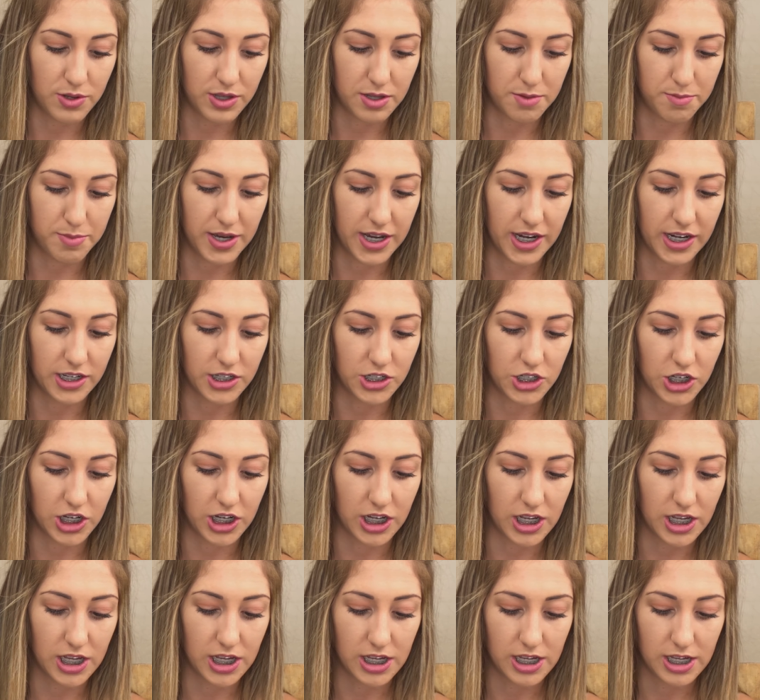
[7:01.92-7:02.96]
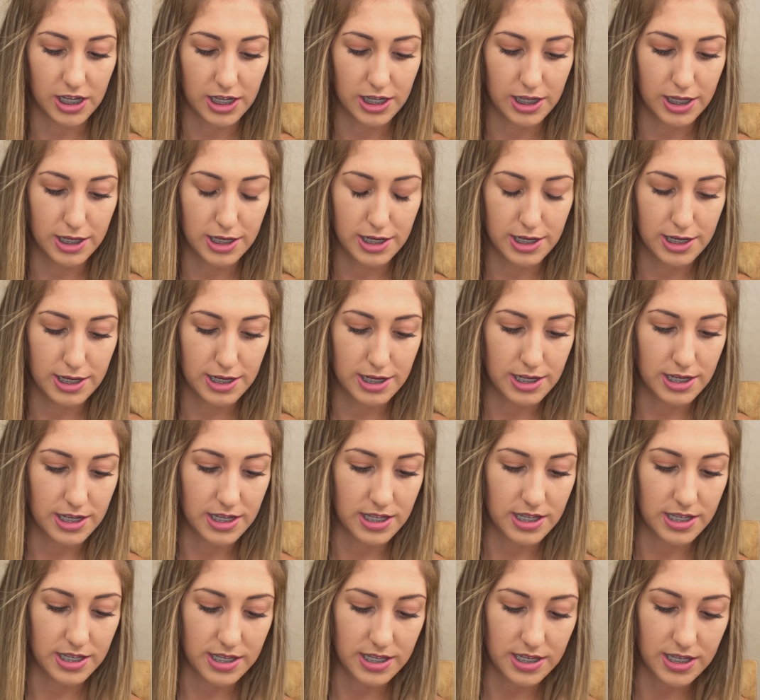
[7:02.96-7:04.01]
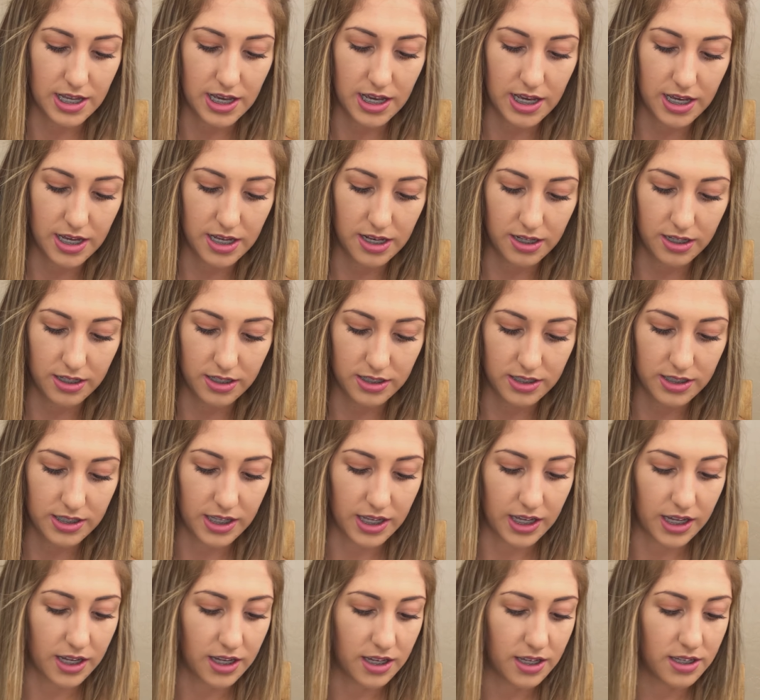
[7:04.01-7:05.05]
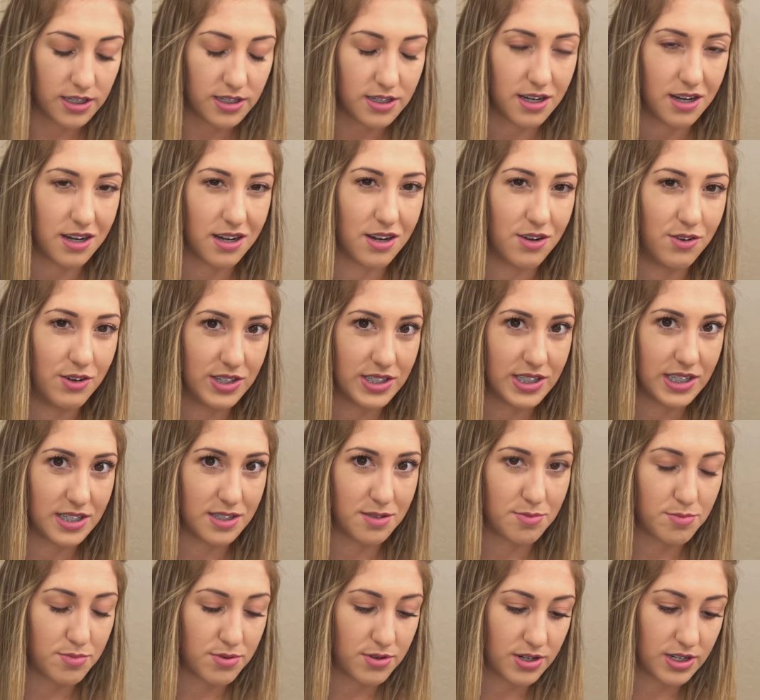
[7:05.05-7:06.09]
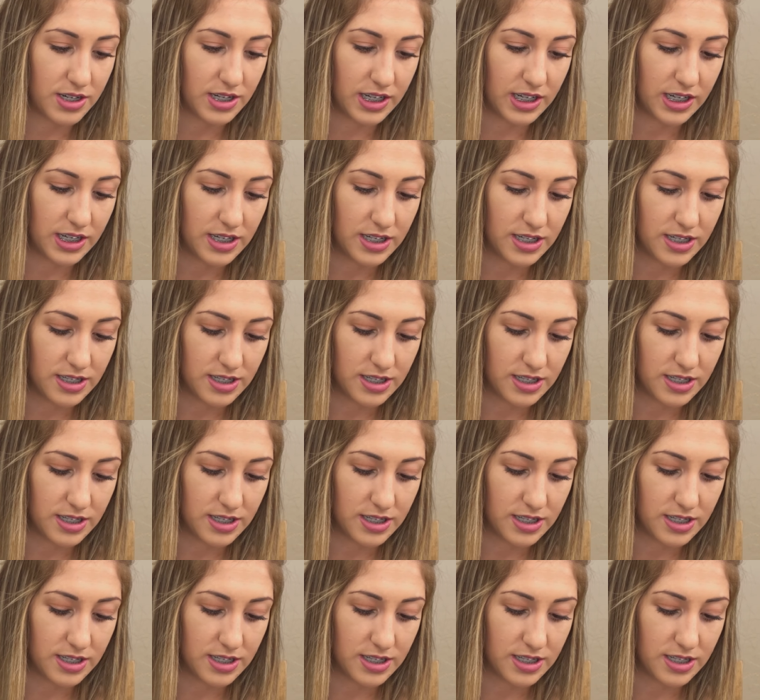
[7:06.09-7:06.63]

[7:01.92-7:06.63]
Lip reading: what the packaging side looks like. Tarte always has pretty